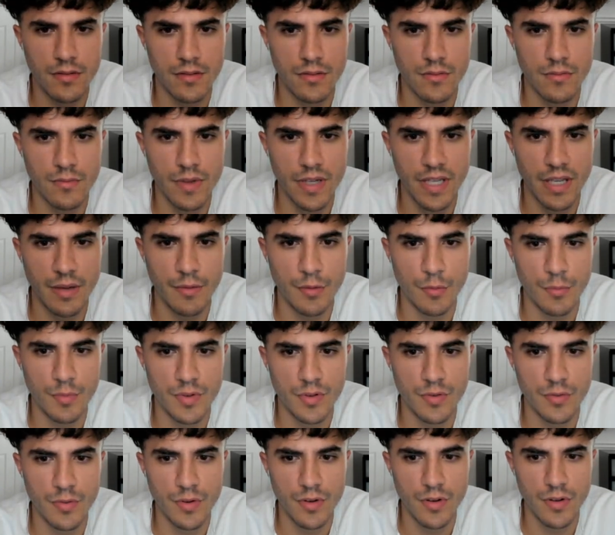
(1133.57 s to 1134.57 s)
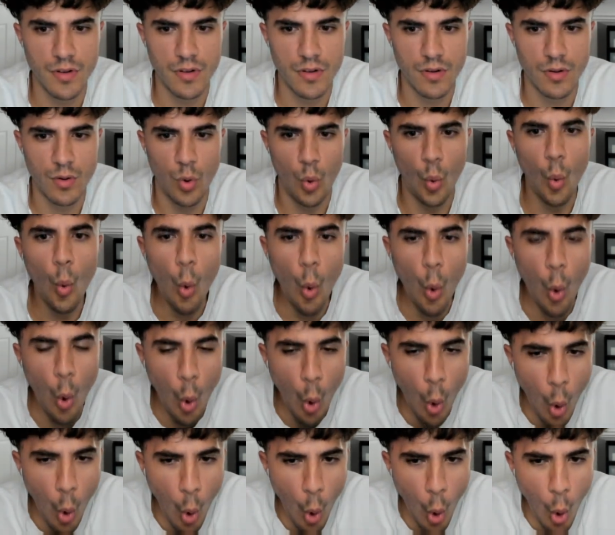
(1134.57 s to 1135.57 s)
Wait, can we open the door?
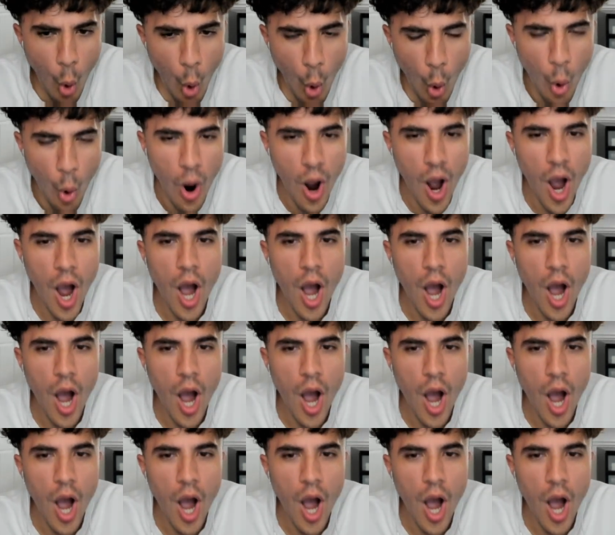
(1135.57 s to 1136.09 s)
Ooh!